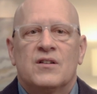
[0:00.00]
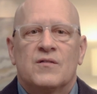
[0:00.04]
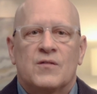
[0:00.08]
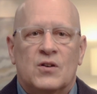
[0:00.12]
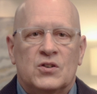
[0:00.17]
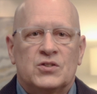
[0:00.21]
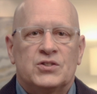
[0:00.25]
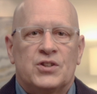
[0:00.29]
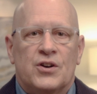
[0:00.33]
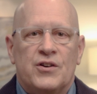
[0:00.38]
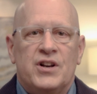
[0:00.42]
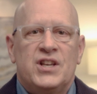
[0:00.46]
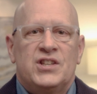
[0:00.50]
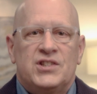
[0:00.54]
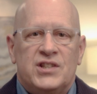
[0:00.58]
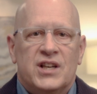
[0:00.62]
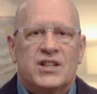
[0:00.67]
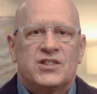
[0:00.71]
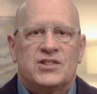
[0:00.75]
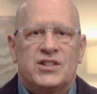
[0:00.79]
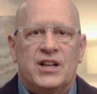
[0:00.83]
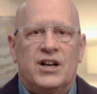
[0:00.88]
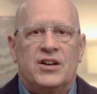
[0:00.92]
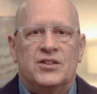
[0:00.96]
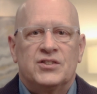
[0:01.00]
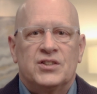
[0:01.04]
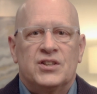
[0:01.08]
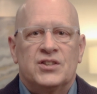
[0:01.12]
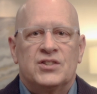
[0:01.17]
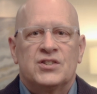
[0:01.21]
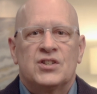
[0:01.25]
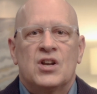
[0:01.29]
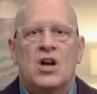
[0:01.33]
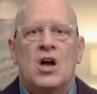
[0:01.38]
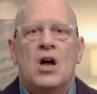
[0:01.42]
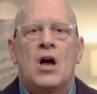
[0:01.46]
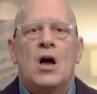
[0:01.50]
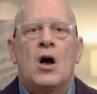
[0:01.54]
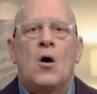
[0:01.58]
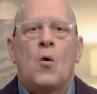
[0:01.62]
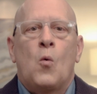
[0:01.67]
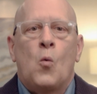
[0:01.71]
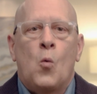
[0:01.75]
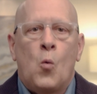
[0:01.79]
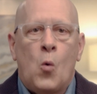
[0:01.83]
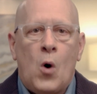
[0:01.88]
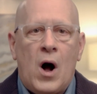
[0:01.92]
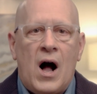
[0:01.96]
Verse 36 tells us
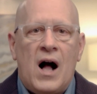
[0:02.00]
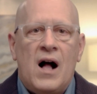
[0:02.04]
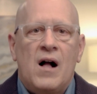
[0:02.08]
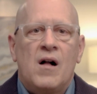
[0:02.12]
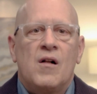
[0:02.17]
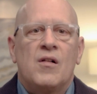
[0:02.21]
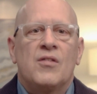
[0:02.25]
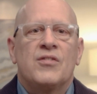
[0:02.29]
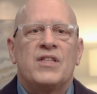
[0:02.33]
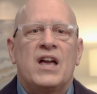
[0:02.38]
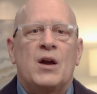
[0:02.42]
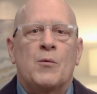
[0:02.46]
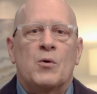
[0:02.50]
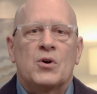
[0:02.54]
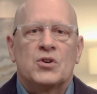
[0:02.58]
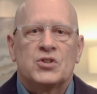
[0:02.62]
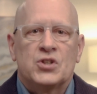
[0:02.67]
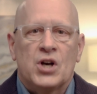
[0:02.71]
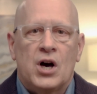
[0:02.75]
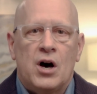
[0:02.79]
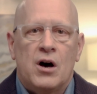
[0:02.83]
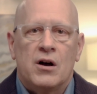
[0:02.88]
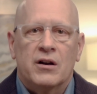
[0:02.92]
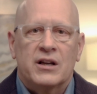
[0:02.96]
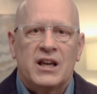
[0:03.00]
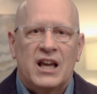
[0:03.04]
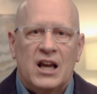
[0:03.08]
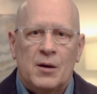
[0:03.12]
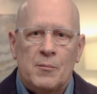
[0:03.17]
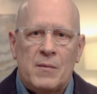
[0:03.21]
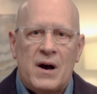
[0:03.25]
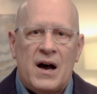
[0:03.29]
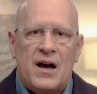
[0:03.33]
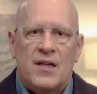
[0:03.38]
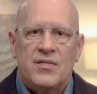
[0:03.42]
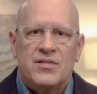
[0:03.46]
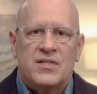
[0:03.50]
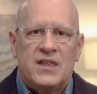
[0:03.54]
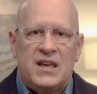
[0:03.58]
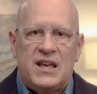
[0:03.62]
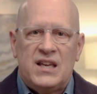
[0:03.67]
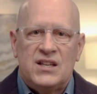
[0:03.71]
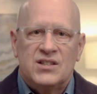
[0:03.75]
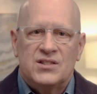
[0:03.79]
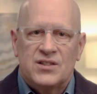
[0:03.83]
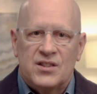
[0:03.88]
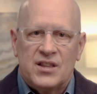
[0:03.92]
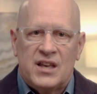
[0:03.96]
while they were talking about
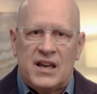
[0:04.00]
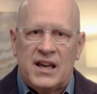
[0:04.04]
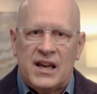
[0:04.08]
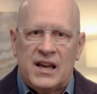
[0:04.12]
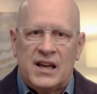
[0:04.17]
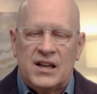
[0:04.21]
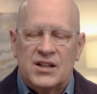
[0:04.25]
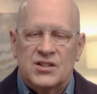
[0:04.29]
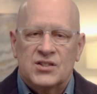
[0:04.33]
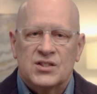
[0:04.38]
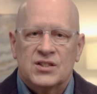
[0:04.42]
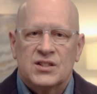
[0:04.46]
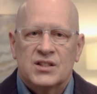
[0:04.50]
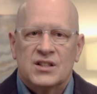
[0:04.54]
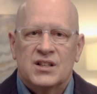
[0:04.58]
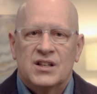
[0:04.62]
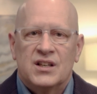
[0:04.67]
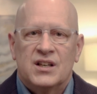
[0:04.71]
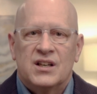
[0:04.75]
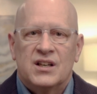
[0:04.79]
these things,